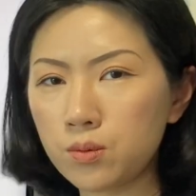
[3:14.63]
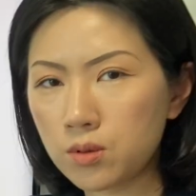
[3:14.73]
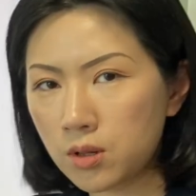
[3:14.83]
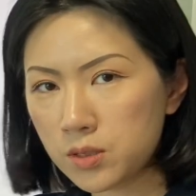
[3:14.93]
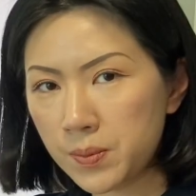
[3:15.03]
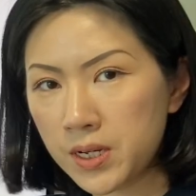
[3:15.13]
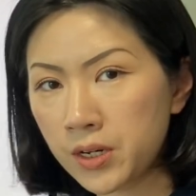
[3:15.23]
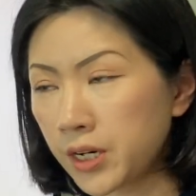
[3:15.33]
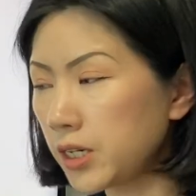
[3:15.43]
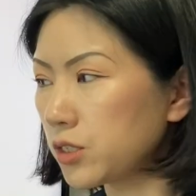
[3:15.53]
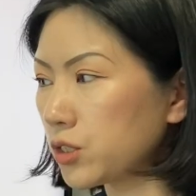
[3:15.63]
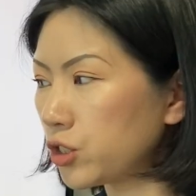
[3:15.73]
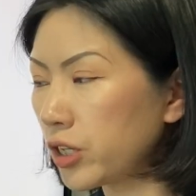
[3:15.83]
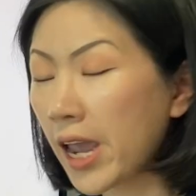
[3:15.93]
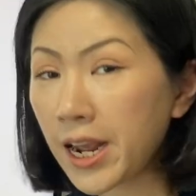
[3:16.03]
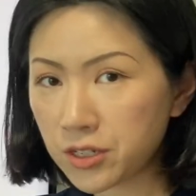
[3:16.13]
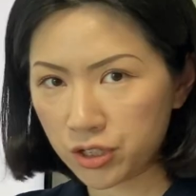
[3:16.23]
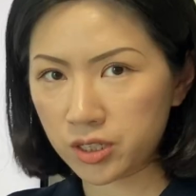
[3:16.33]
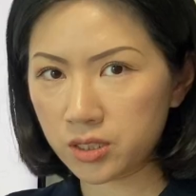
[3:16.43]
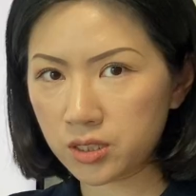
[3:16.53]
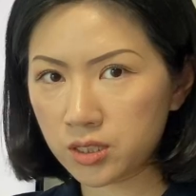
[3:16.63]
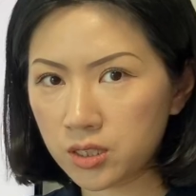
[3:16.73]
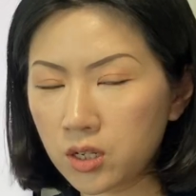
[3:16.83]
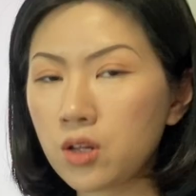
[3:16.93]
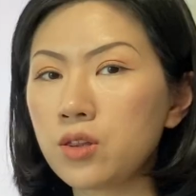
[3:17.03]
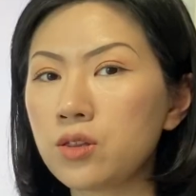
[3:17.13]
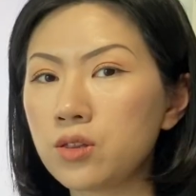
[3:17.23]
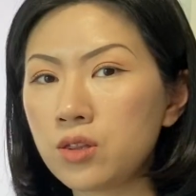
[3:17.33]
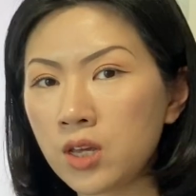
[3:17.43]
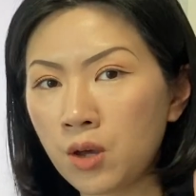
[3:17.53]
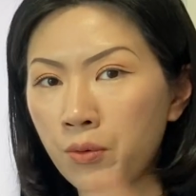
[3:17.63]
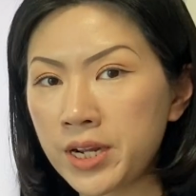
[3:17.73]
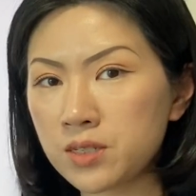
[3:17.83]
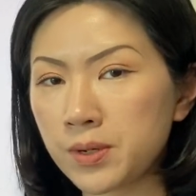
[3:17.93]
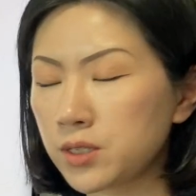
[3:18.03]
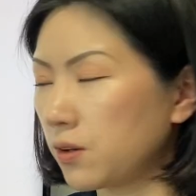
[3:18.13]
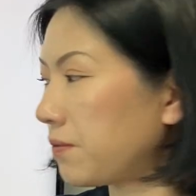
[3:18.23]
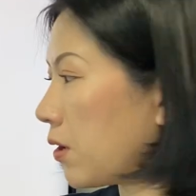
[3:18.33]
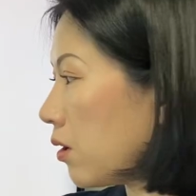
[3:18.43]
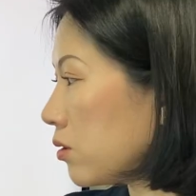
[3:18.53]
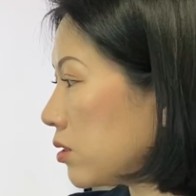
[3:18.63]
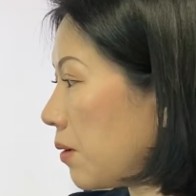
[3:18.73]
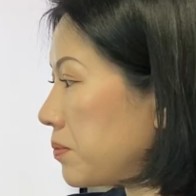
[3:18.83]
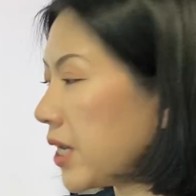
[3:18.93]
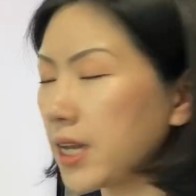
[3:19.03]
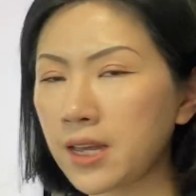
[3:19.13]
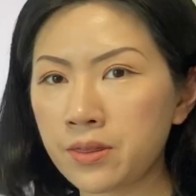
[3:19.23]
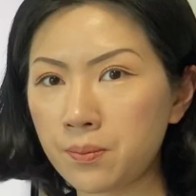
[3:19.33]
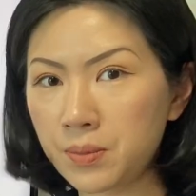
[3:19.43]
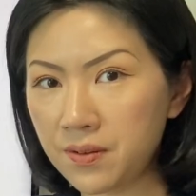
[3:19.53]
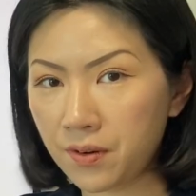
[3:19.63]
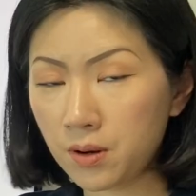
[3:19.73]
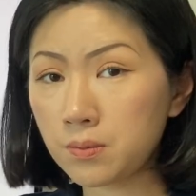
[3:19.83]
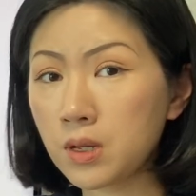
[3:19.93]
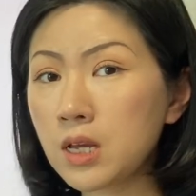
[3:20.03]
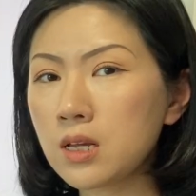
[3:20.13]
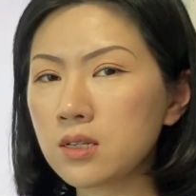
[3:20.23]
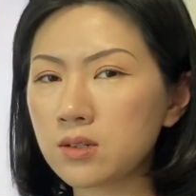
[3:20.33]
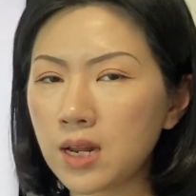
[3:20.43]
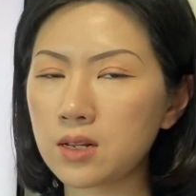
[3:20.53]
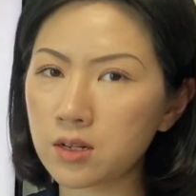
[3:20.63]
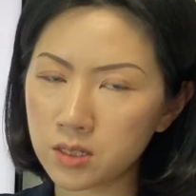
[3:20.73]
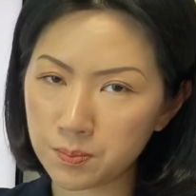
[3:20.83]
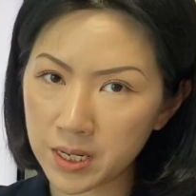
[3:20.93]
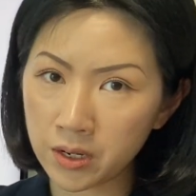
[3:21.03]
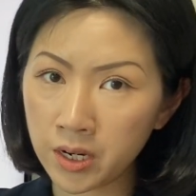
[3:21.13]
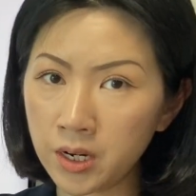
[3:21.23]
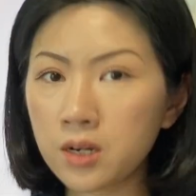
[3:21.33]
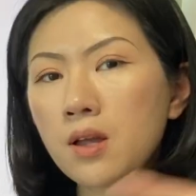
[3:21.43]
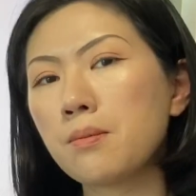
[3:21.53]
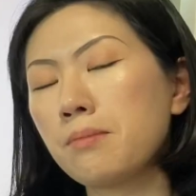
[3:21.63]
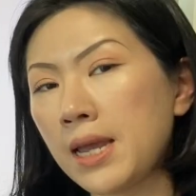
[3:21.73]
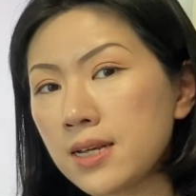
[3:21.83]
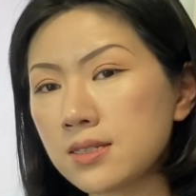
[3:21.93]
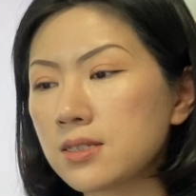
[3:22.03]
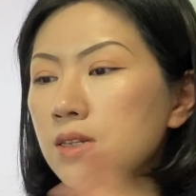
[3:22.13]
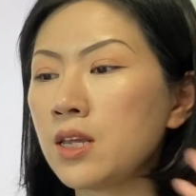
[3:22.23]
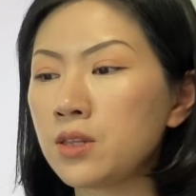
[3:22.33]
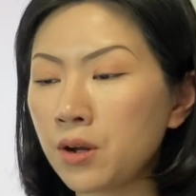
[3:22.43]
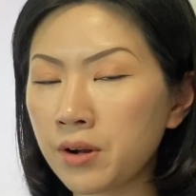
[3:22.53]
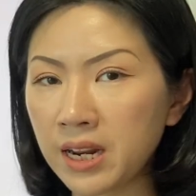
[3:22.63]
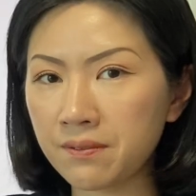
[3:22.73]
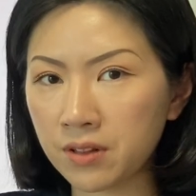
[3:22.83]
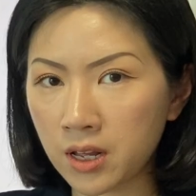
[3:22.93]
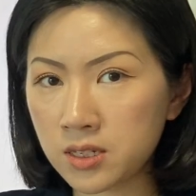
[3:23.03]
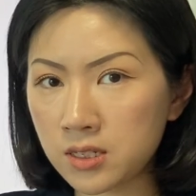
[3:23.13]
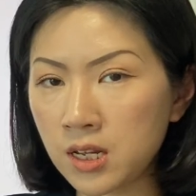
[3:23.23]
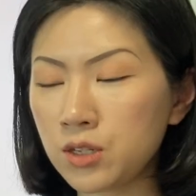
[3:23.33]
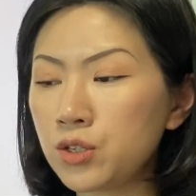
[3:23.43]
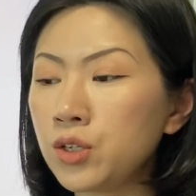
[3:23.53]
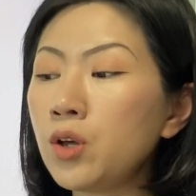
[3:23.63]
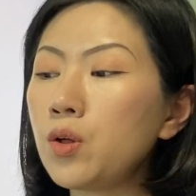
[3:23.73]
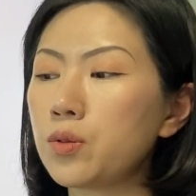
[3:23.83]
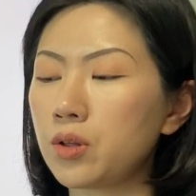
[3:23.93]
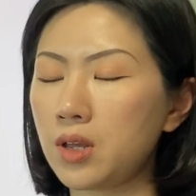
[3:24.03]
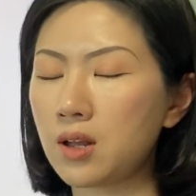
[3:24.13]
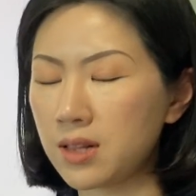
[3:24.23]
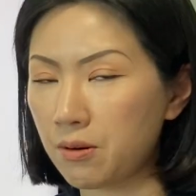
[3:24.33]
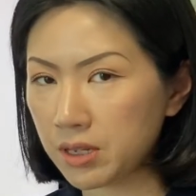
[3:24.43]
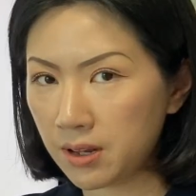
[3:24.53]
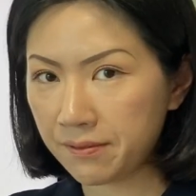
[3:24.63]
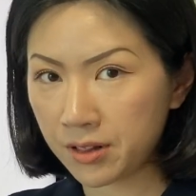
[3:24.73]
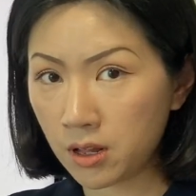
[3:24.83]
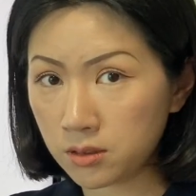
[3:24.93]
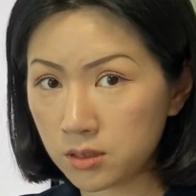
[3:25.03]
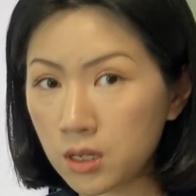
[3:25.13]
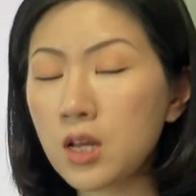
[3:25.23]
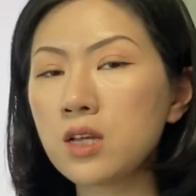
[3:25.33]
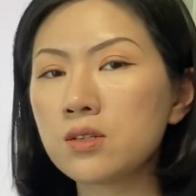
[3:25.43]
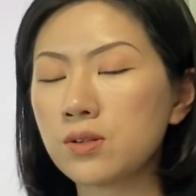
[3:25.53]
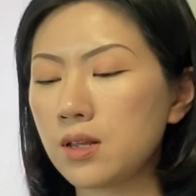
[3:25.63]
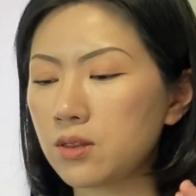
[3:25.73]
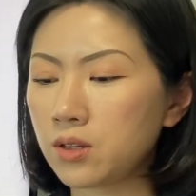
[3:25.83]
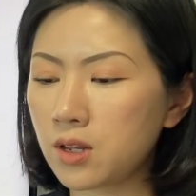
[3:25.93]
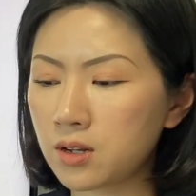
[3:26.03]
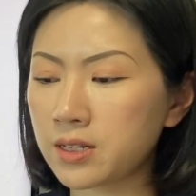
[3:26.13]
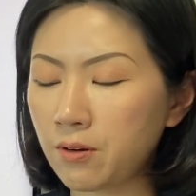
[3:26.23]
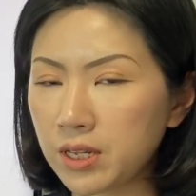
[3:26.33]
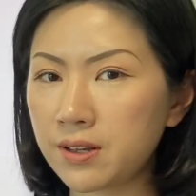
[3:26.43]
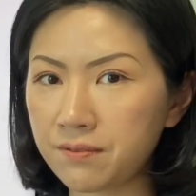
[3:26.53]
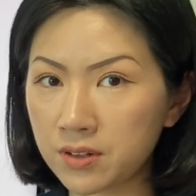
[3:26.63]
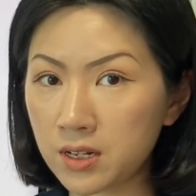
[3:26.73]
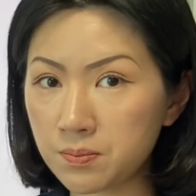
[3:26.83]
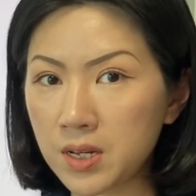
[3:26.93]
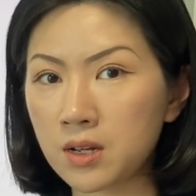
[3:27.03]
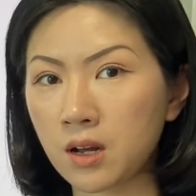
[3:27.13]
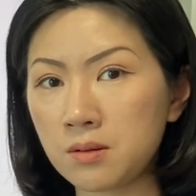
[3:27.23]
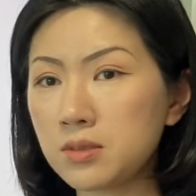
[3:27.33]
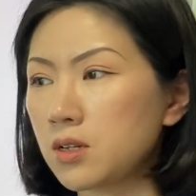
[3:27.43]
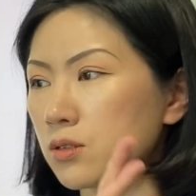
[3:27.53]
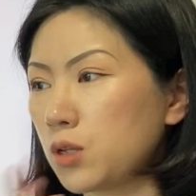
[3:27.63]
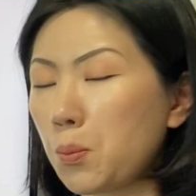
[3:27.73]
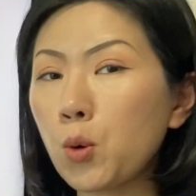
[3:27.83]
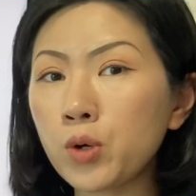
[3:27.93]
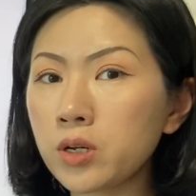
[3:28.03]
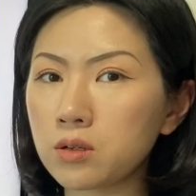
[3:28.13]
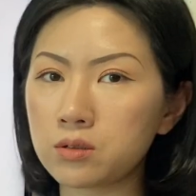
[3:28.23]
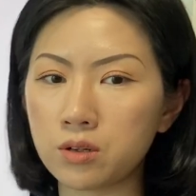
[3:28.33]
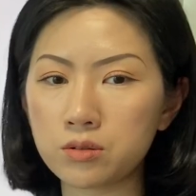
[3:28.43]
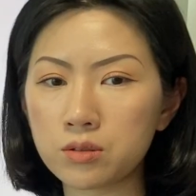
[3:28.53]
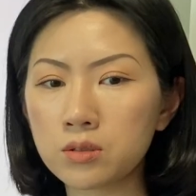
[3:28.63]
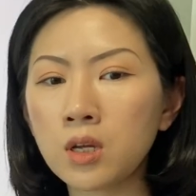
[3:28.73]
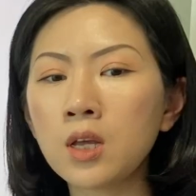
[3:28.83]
the speaker changes the arrangement of the subject and the be verb so that the speaker makes the interrogative clause into the declarative clause, so that the declarative clause becomes the subordinate clause.